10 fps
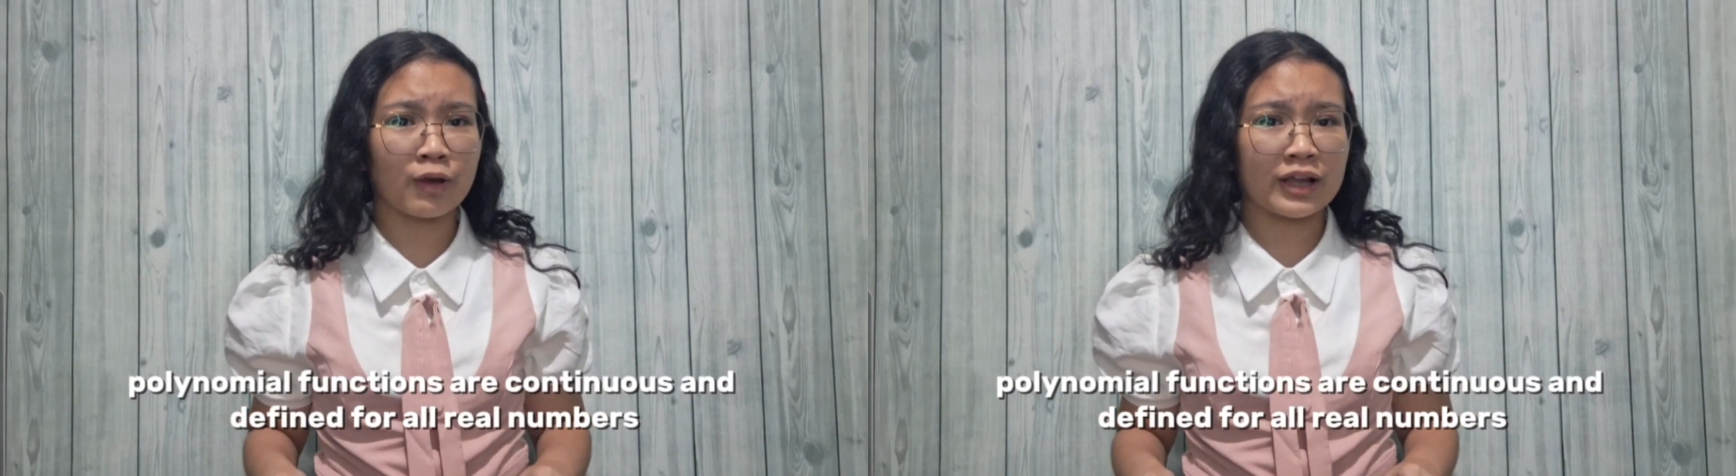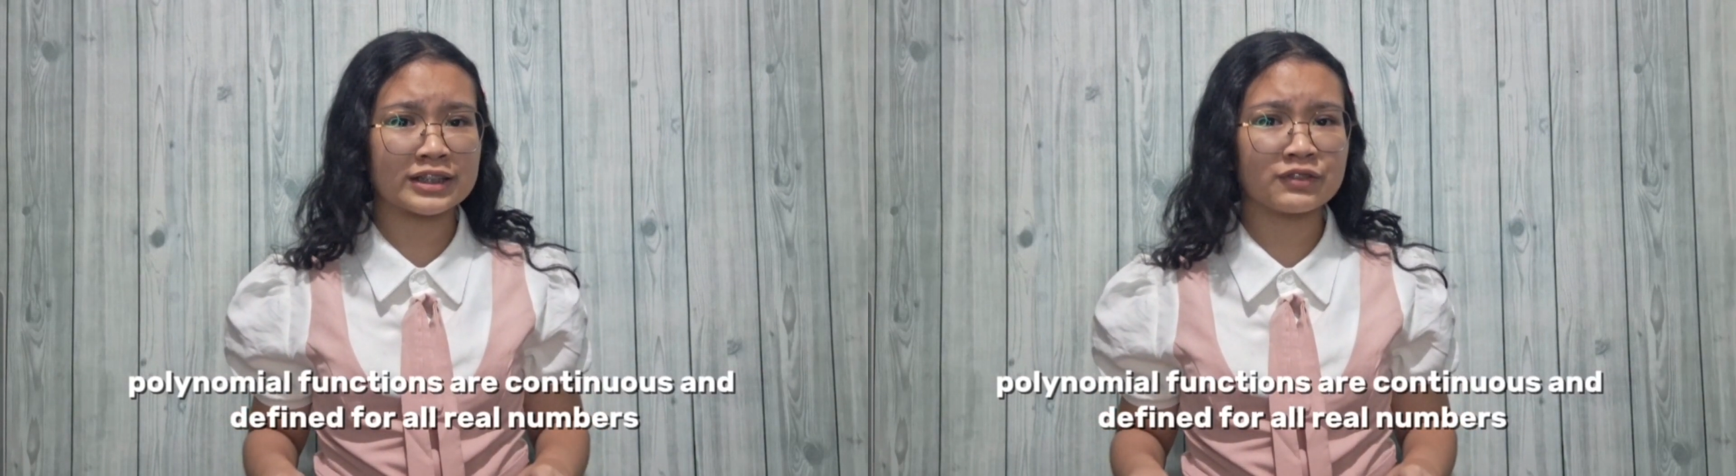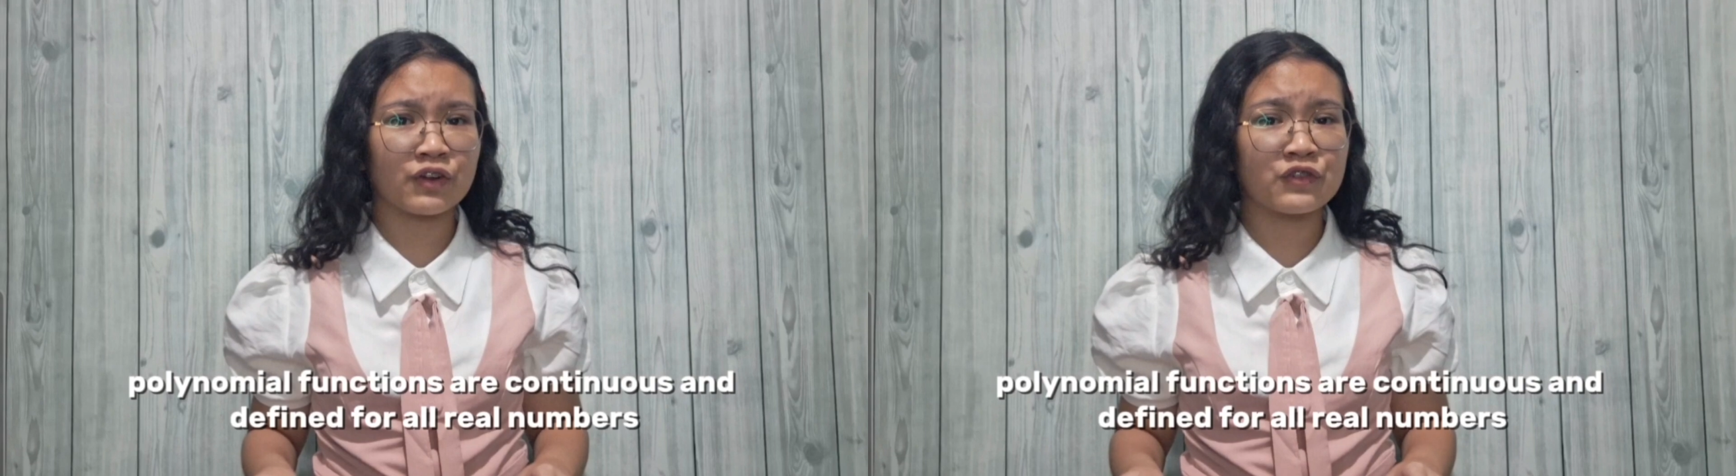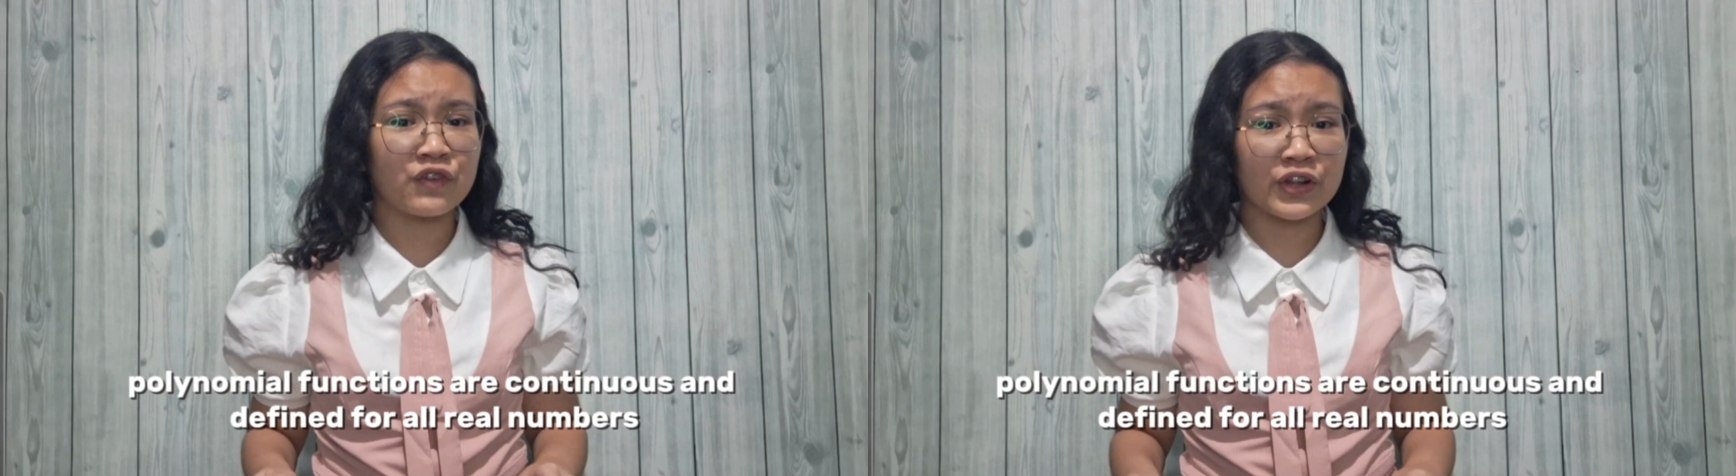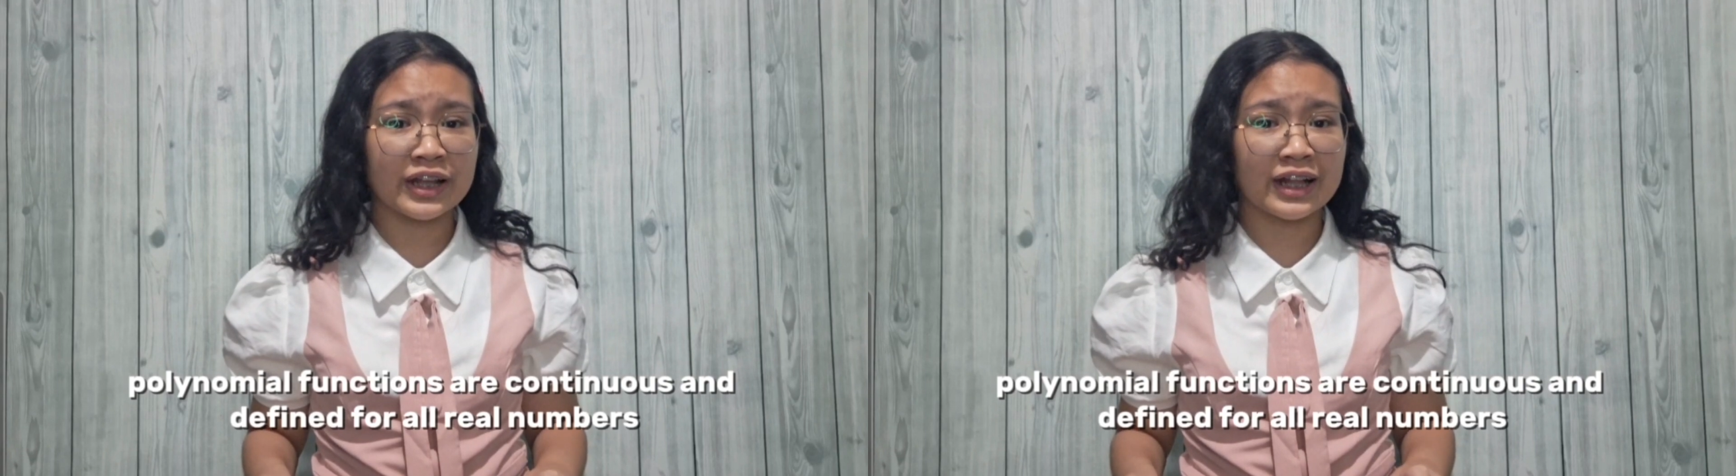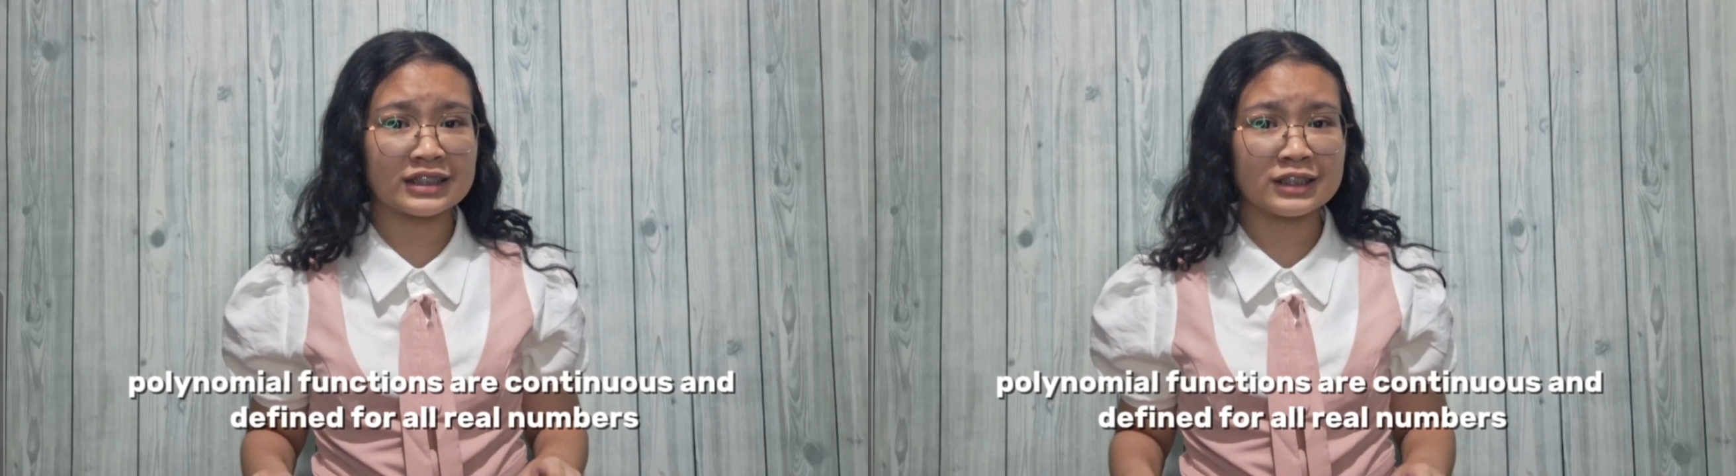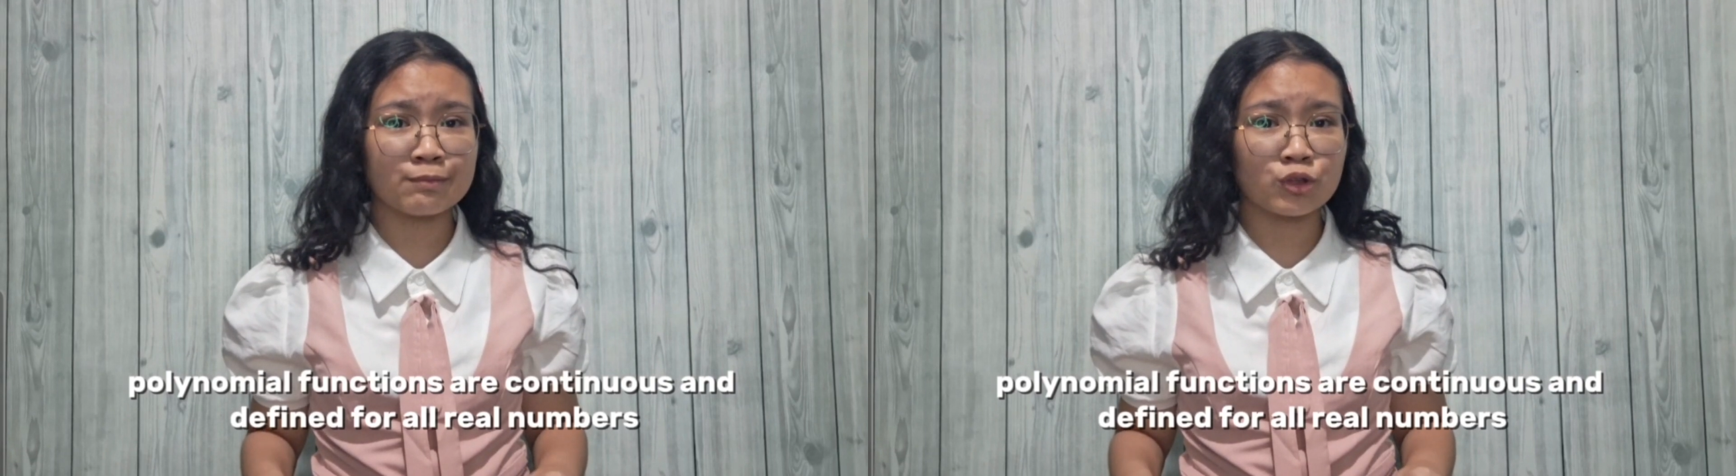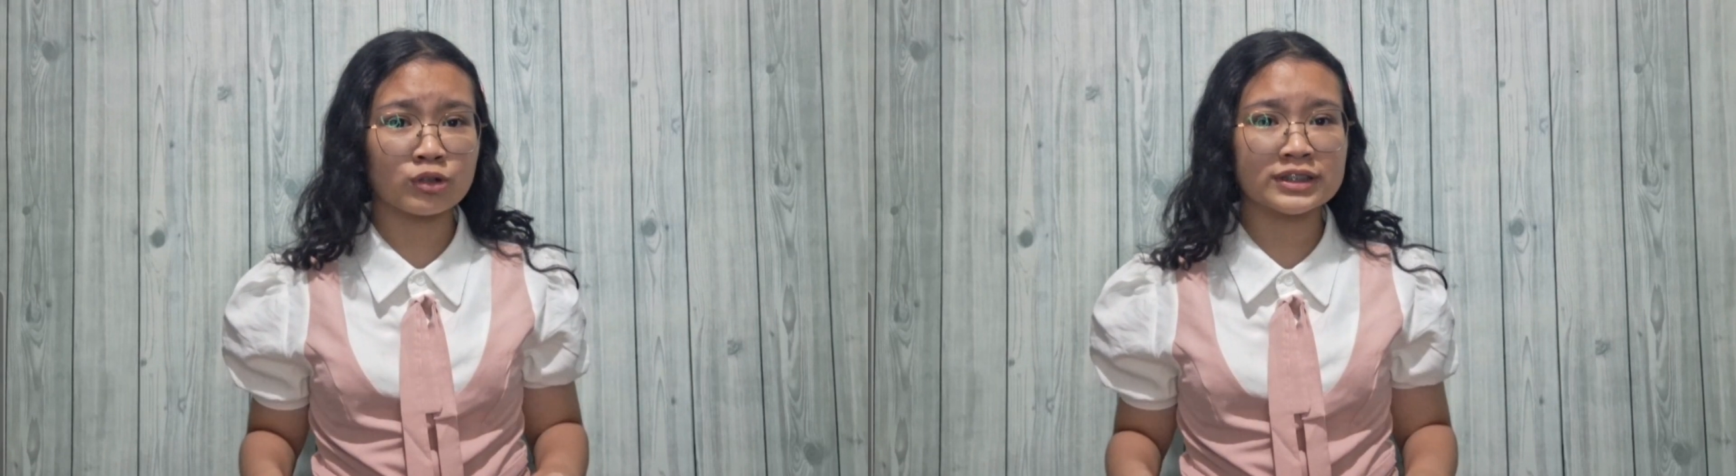points for vertical
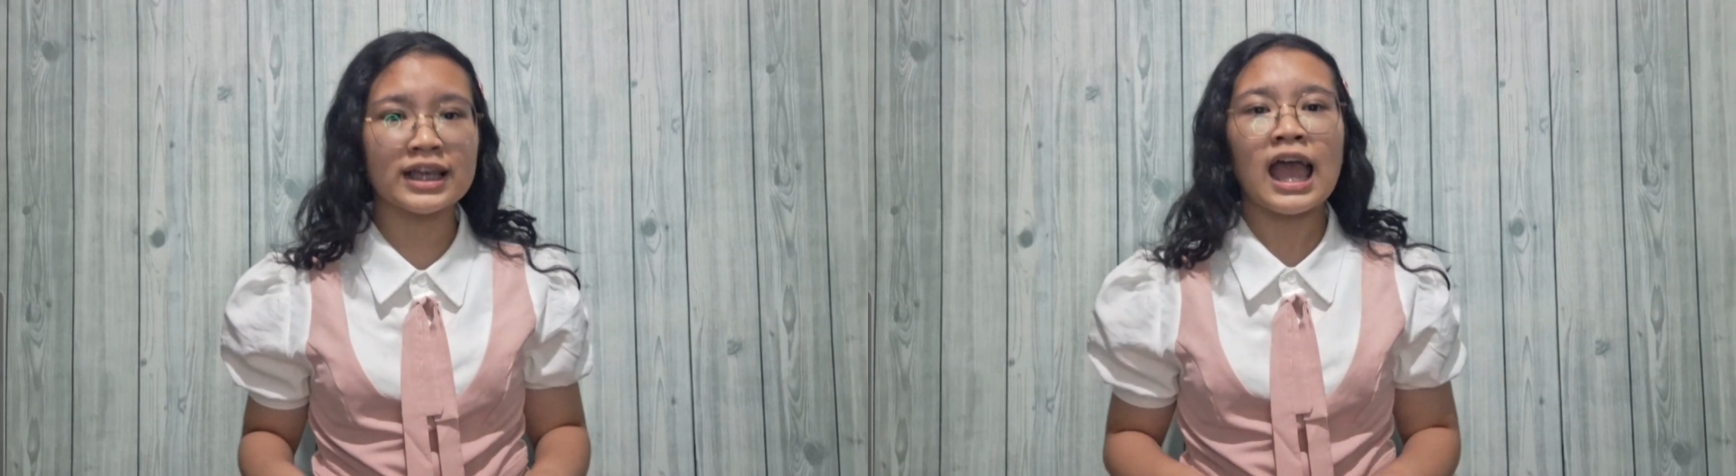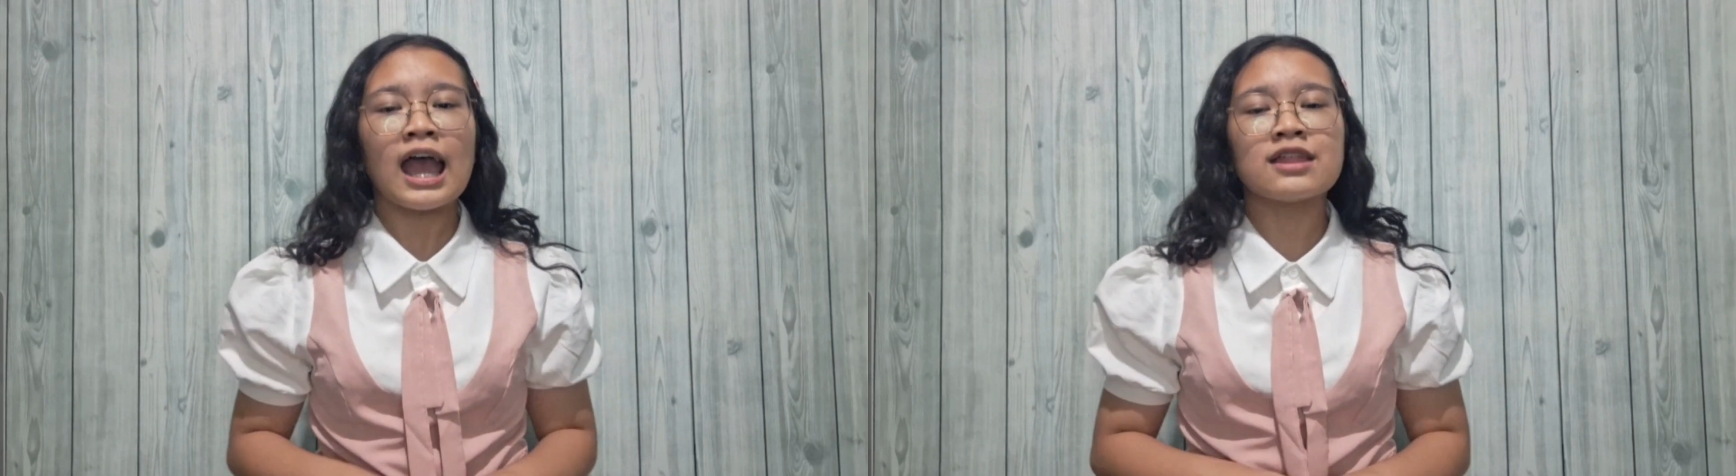asymptotes,